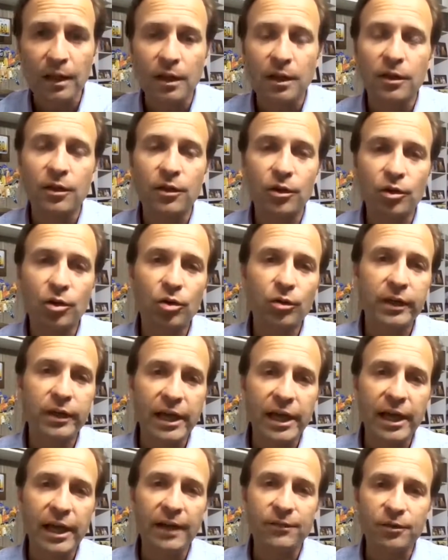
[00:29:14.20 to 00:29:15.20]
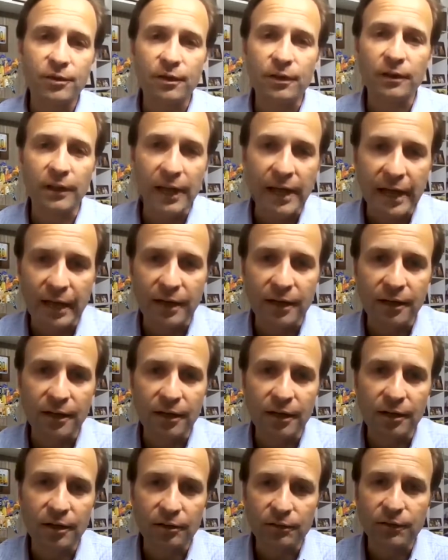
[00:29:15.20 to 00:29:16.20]
they're going after the lack
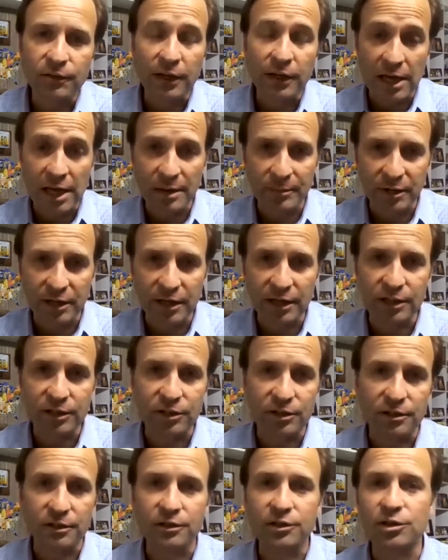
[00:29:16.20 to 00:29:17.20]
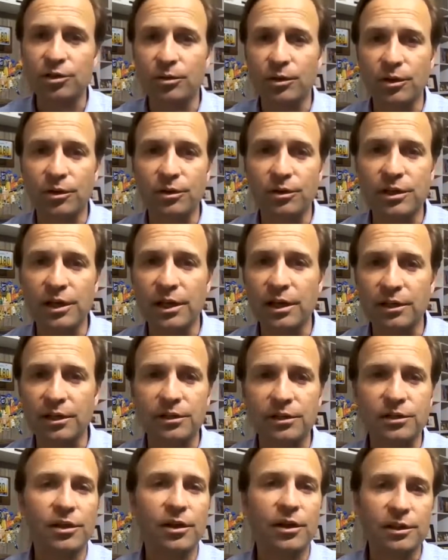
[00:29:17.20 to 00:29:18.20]
of accommodation. So what they're saying
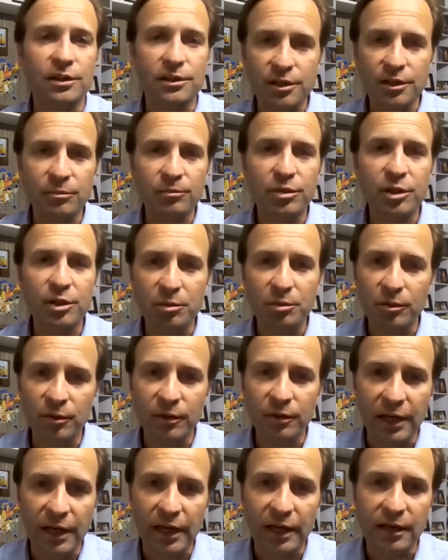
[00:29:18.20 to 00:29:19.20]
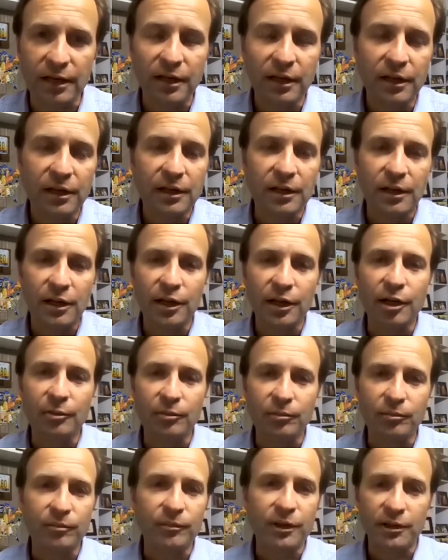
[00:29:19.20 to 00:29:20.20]
is there are some people that,
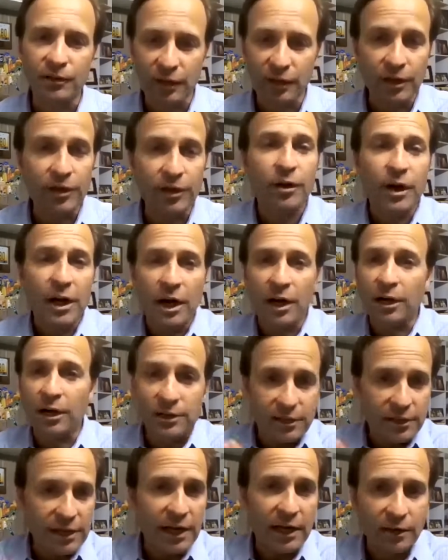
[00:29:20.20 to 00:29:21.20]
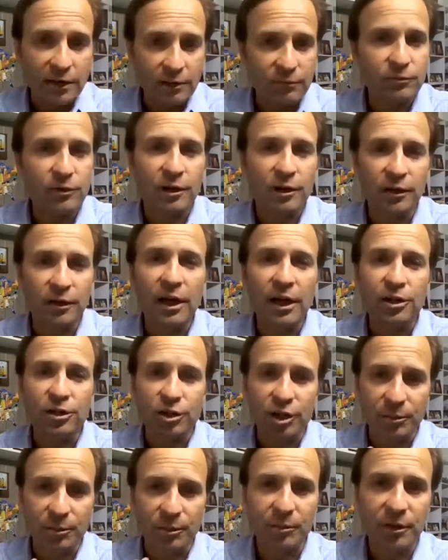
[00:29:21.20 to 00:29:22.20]
and it's not a large
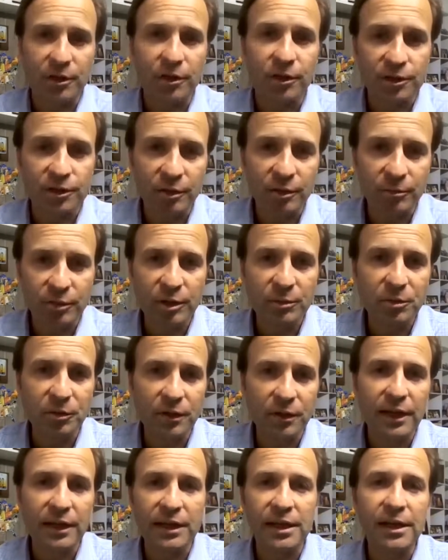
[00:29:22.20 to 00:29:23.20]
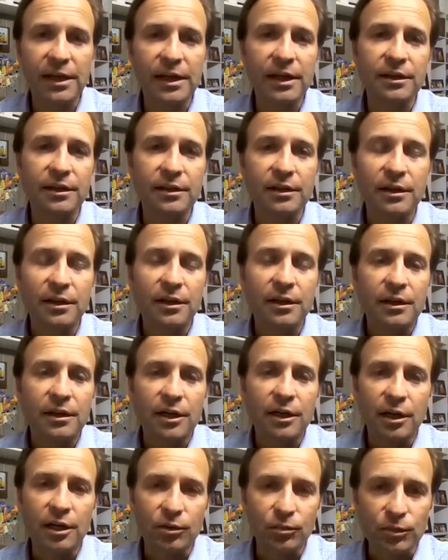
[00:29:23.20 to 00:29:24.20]
number, but there are some people that can't
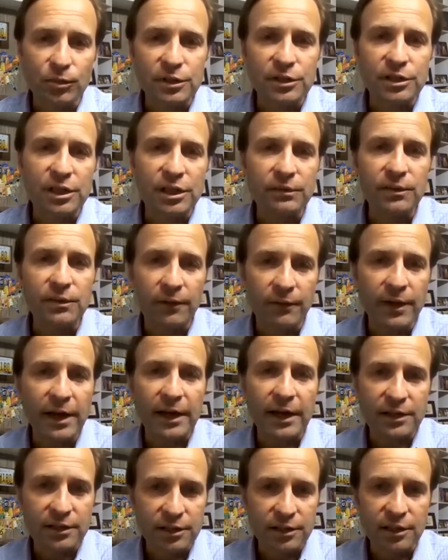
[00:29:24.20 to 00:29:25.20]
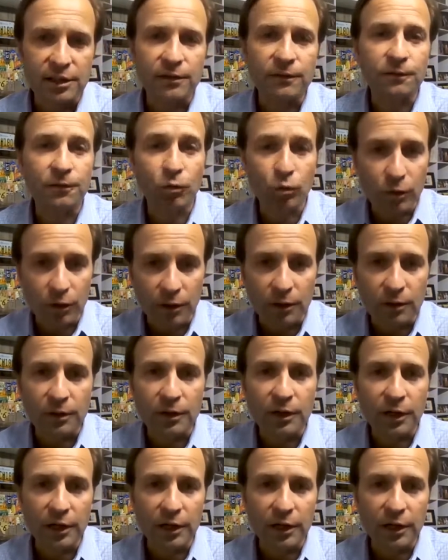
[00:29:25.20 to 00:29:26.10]
receive a vaccine for